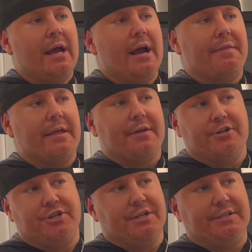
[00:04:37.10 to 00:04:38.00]
and that
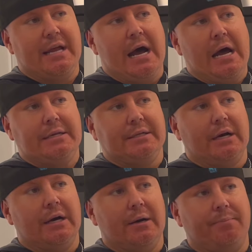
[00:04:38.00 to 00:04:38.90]
they're just not
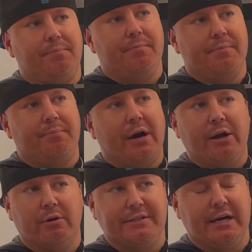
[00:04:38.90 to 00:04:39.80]
uh,
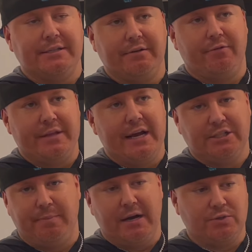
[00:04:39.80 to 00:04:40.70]
prioritizing for the
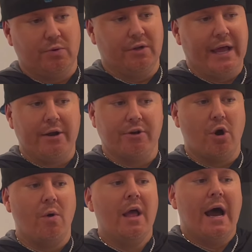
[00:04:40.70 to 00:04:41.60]
Xbox world. I don't
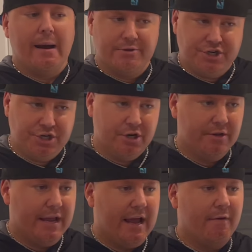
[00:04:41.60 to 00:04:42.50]
know. I'm
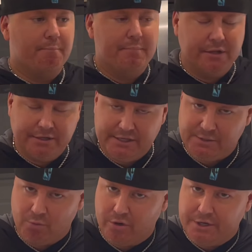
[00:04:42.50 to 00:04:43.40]
sure they have
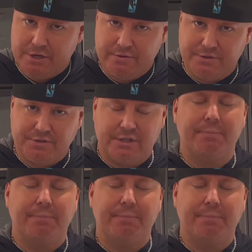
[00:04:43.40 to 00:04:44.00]
millions more users of the